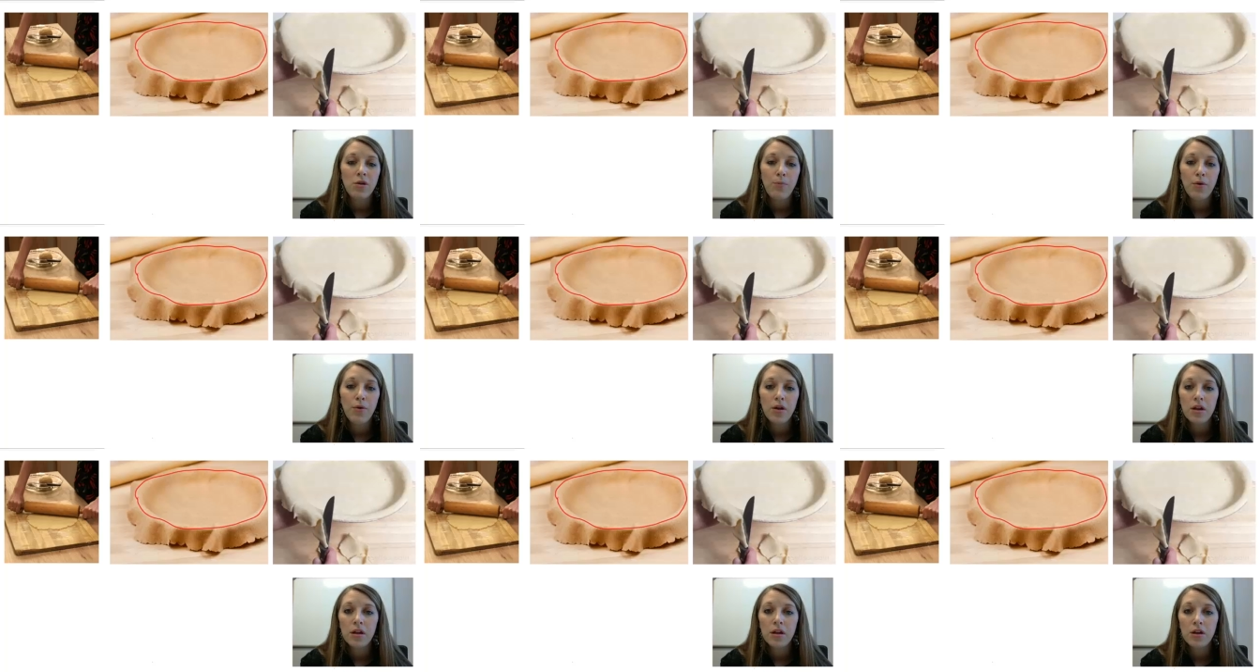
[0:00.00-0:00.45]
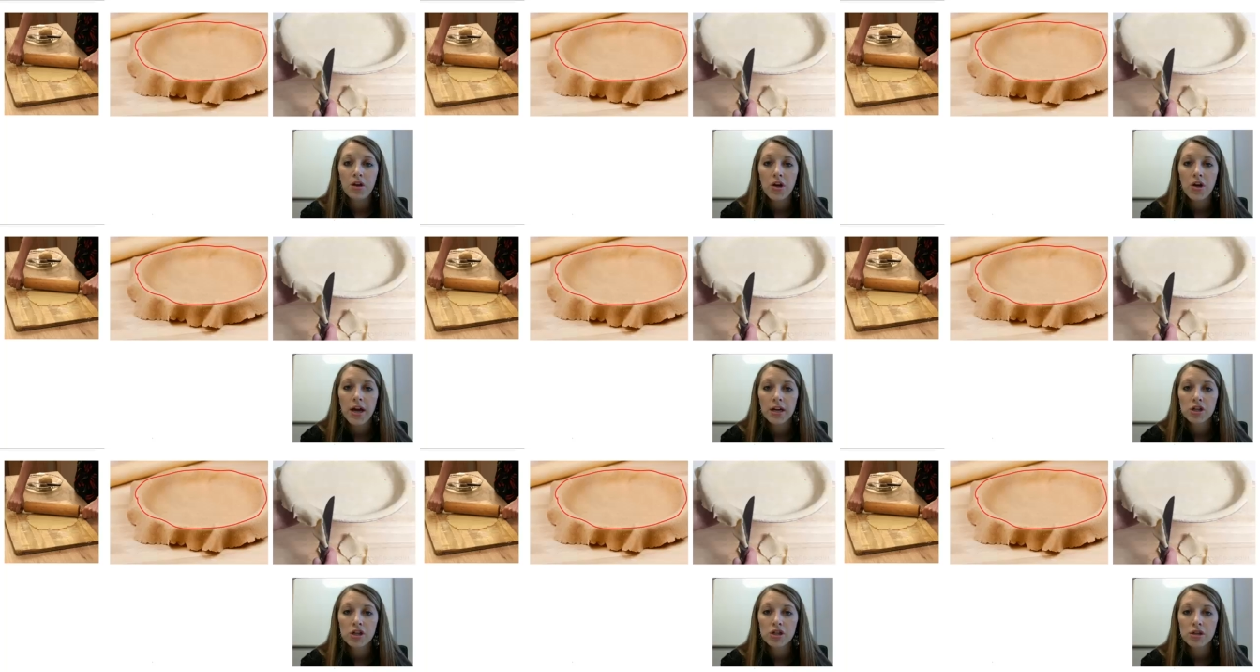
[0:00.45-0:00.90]
you put in
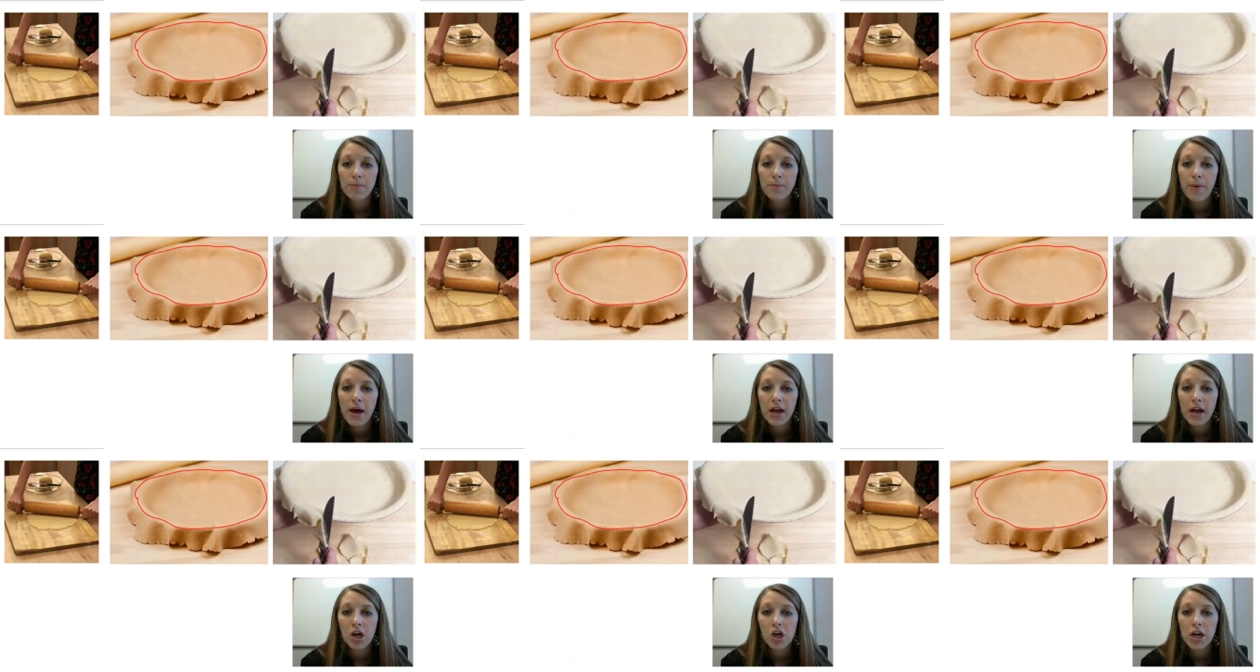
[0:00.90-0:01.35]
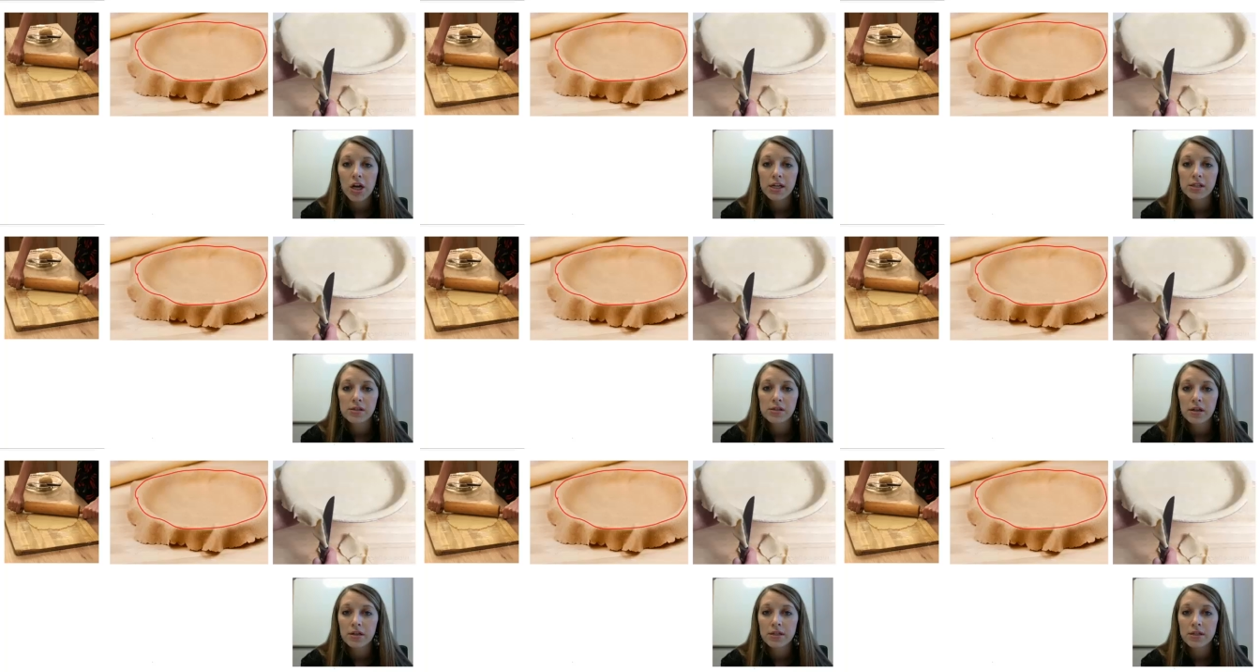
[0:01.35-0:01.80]
your extra pie
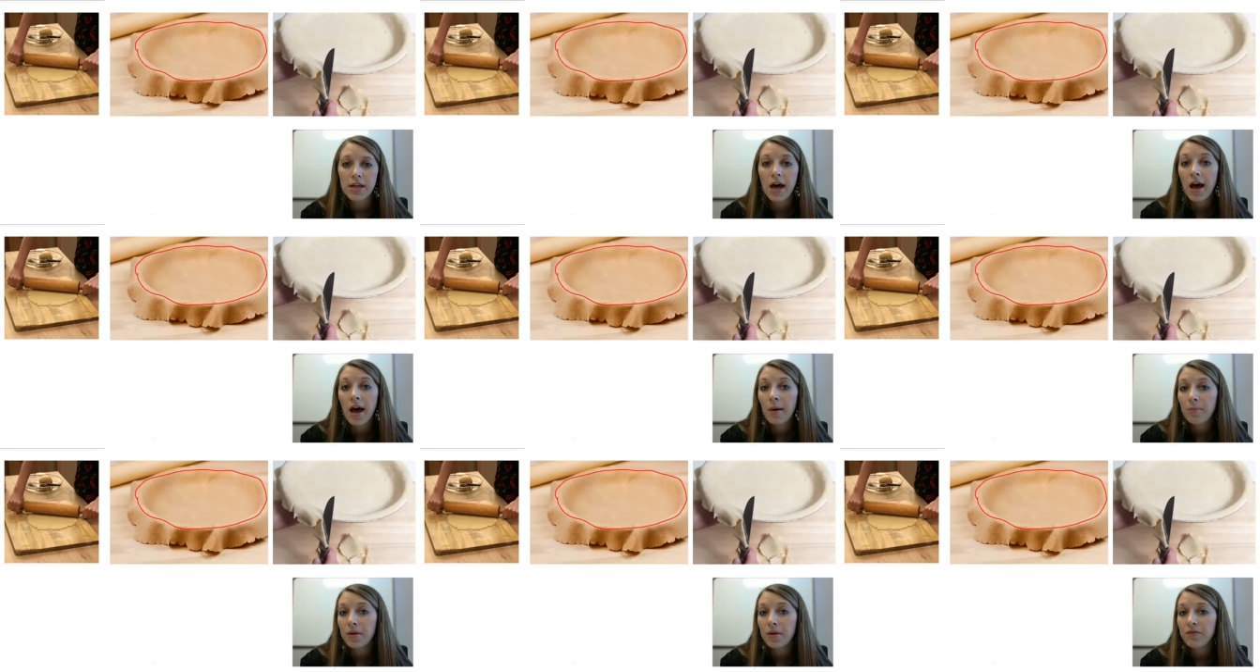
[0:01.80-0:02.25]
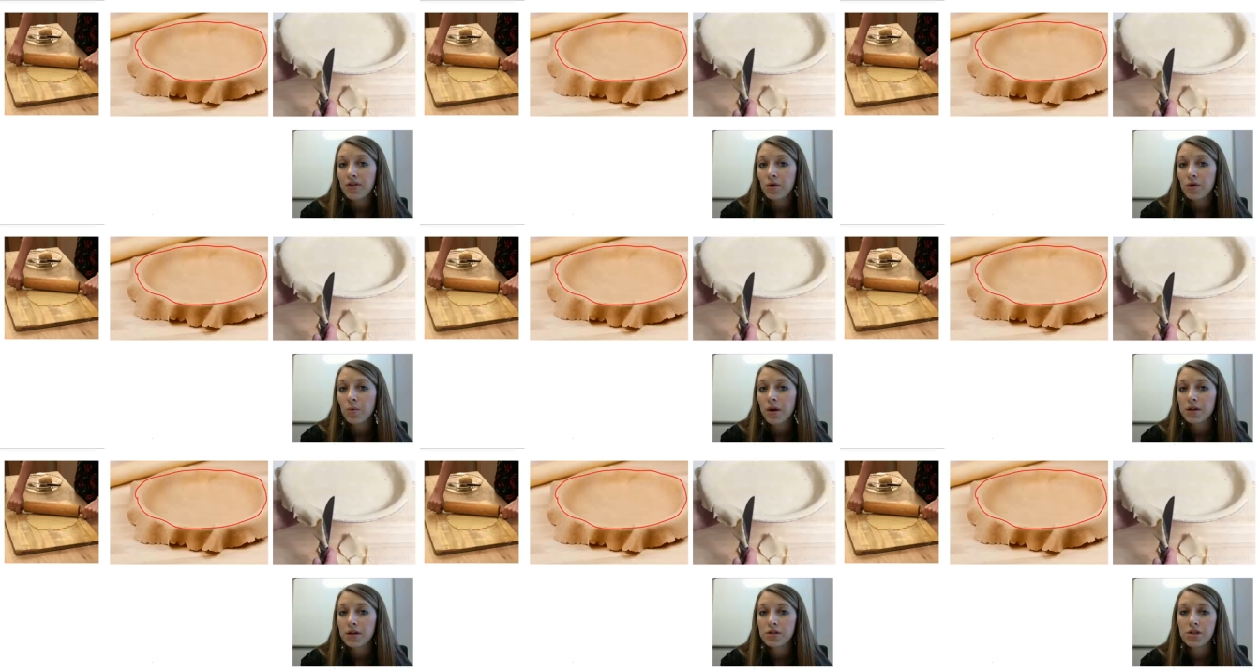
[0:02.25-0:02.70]
crust on top if
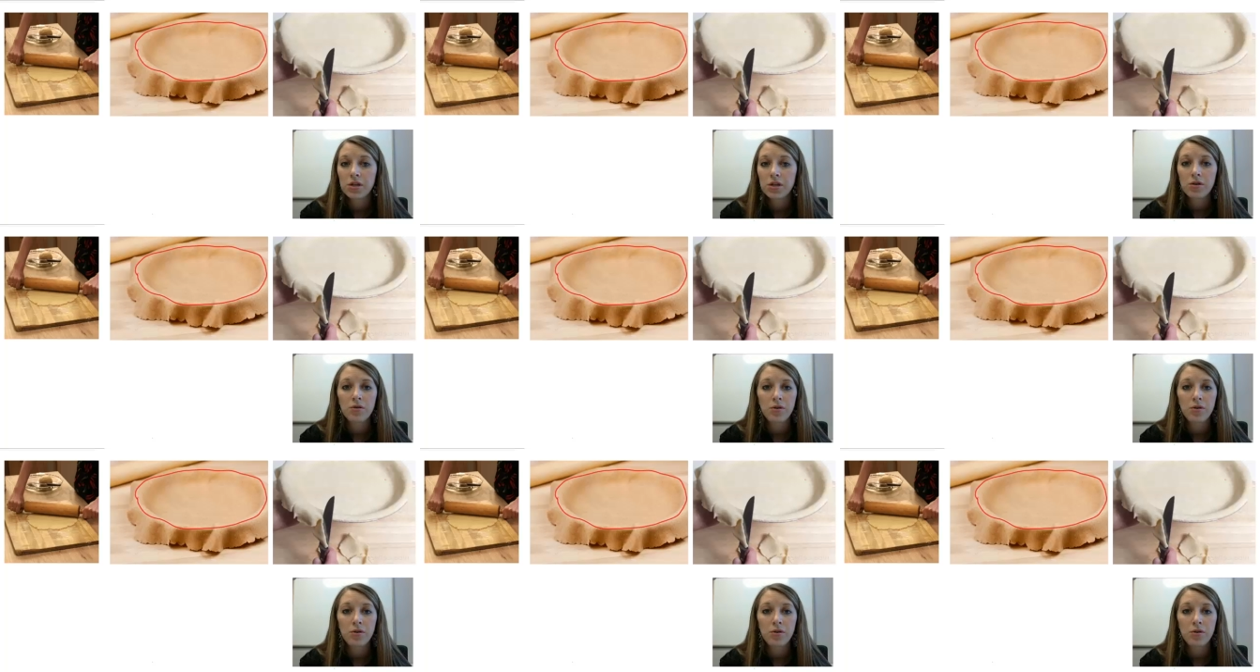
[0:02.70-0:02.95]
you want to,